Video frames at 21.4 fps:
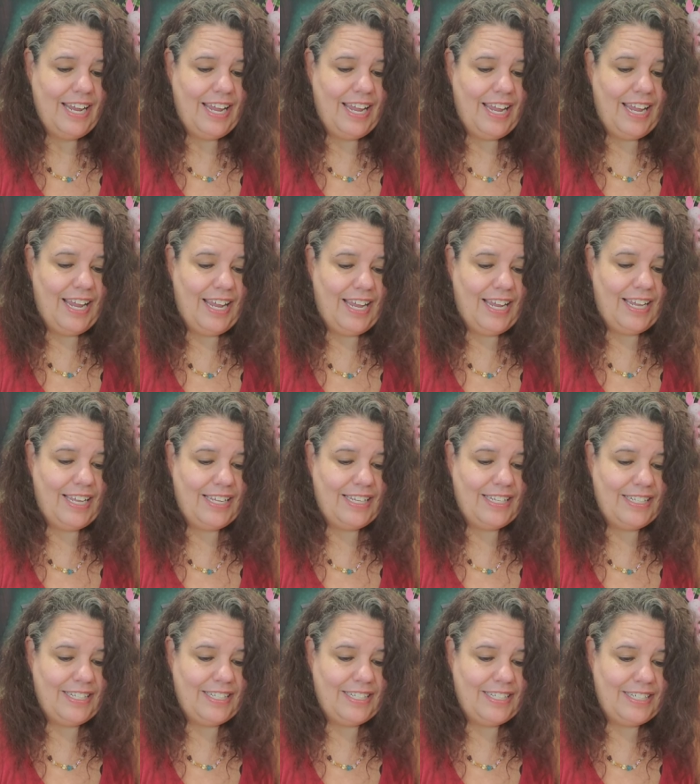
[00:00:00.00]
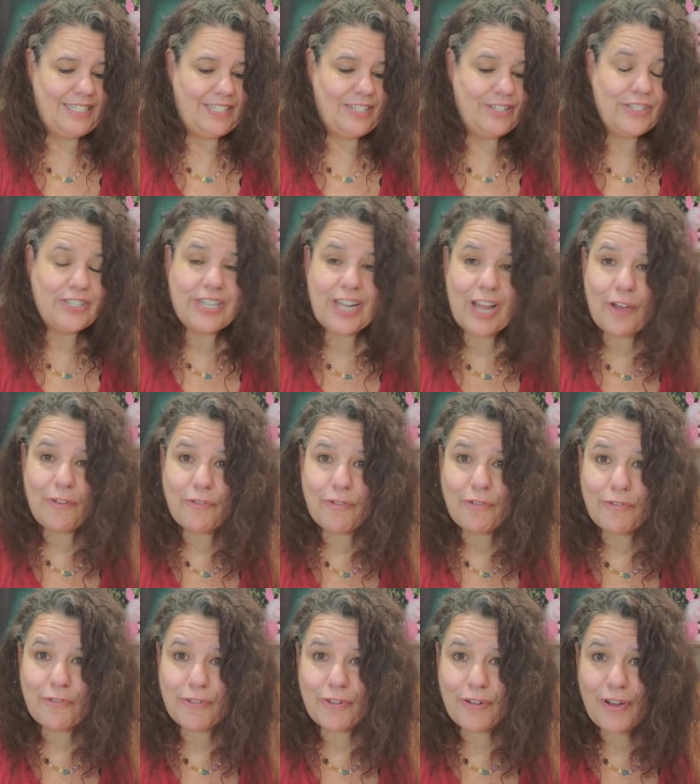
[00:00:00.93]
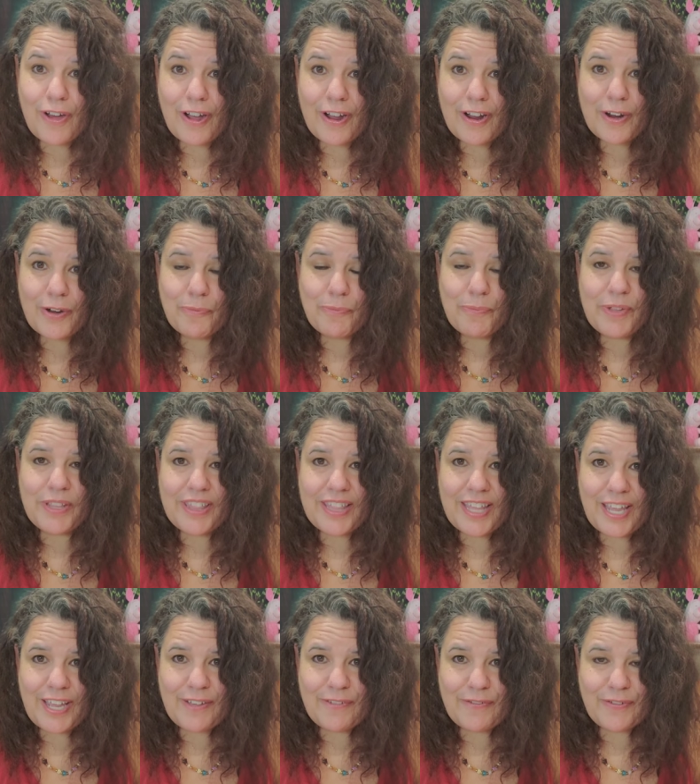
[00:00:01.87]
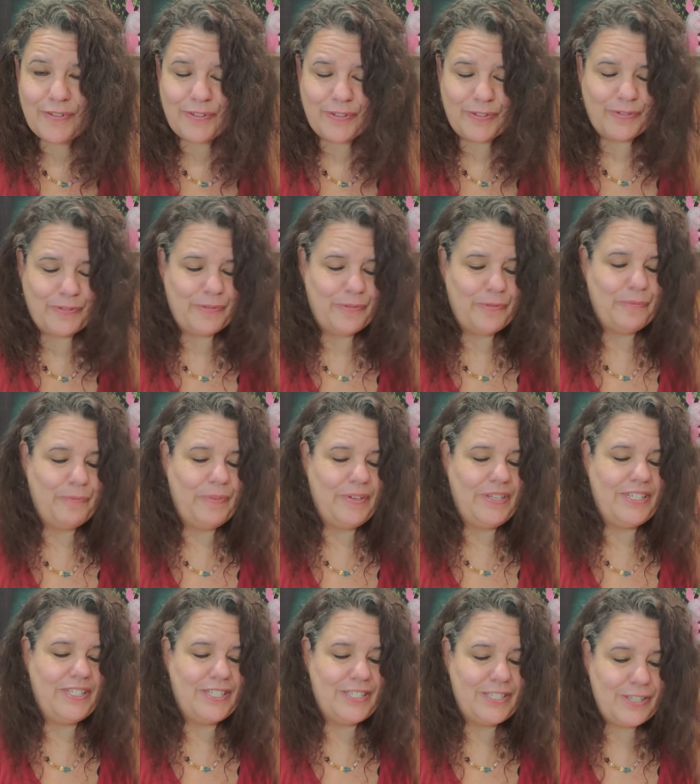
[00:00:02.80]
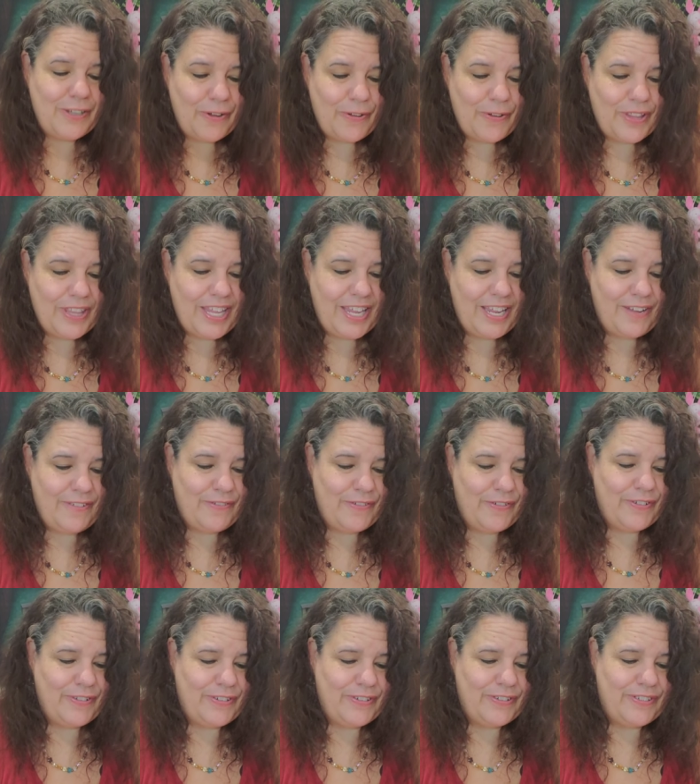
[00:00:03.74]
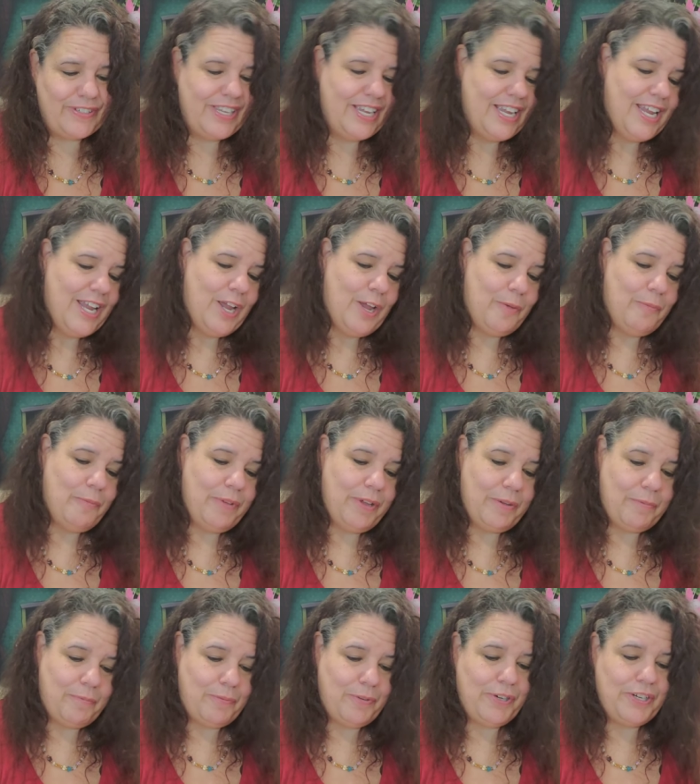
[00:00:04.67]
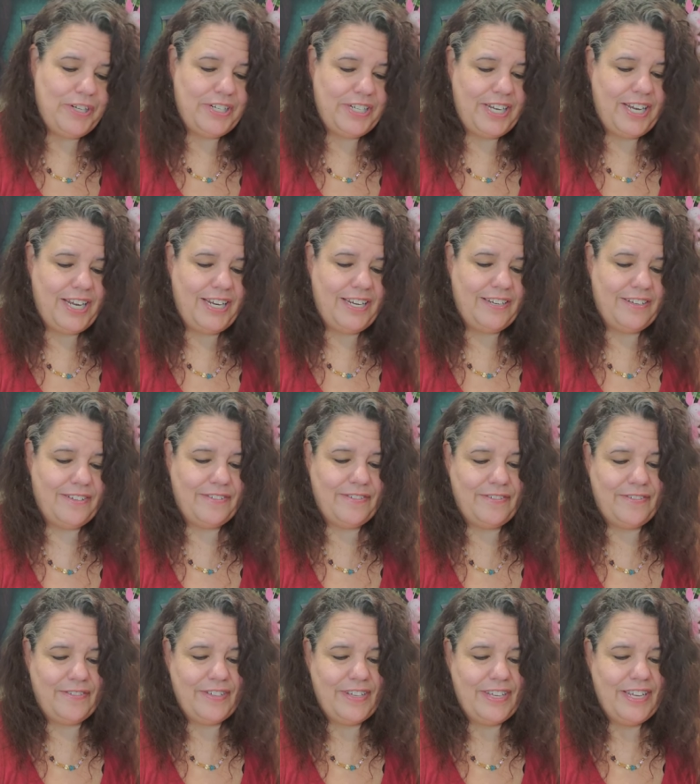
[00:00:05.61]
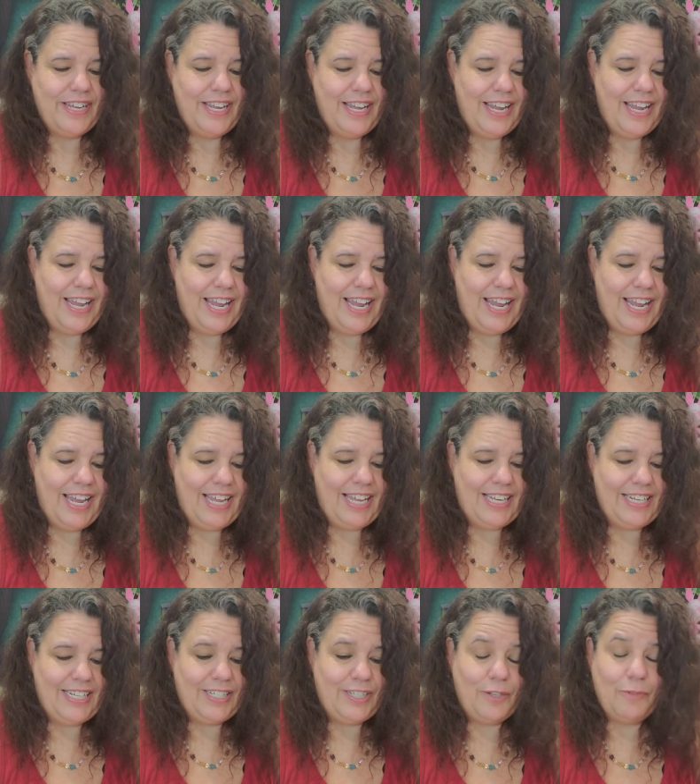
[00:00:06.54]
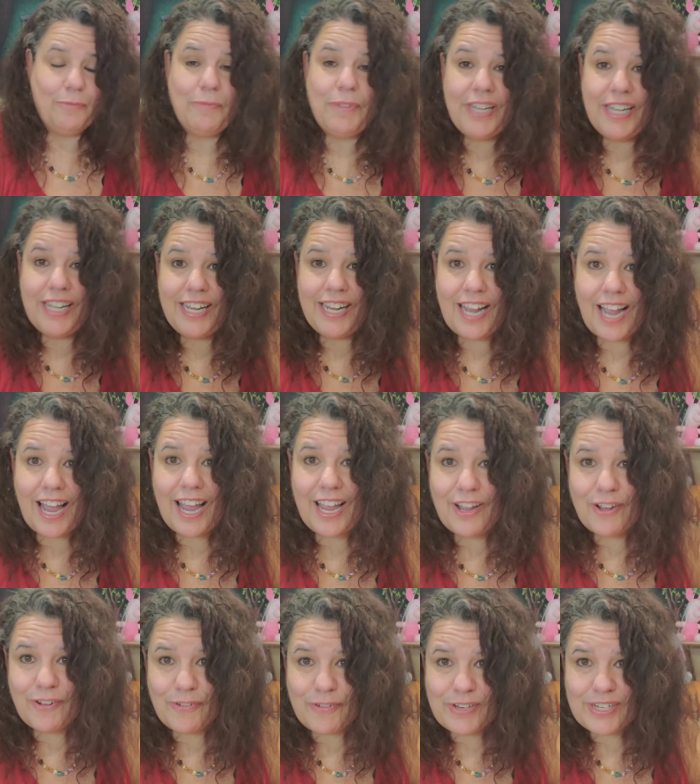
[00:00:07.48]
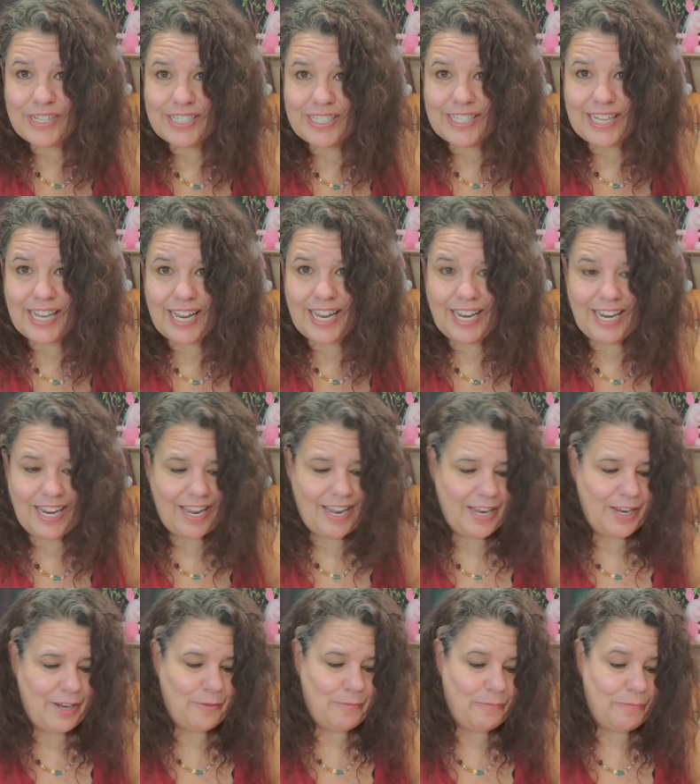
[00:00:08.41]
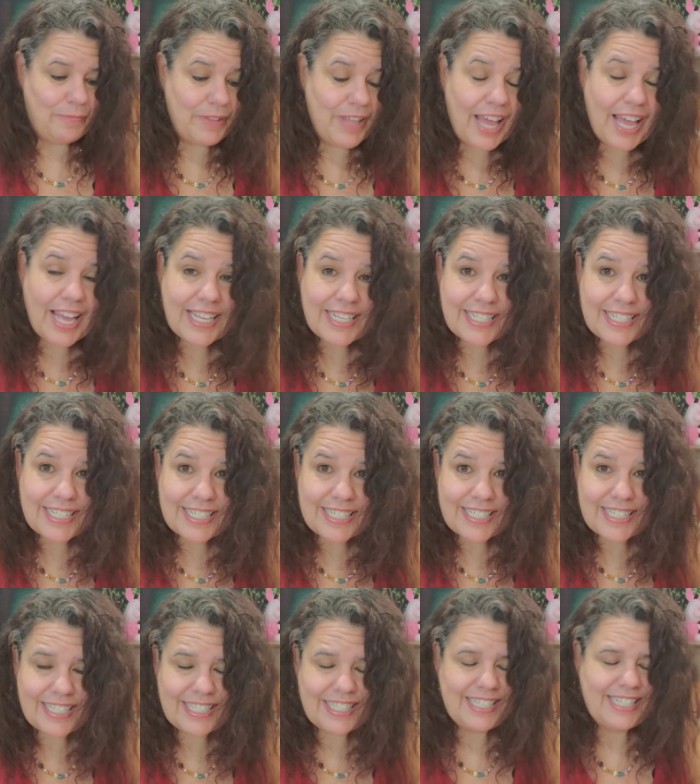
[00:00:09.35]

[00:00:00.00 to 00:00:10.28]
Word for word: And you should have a full heart. Be thankful. Be so thankful and be appreciative. And to me, I always say I am blessed.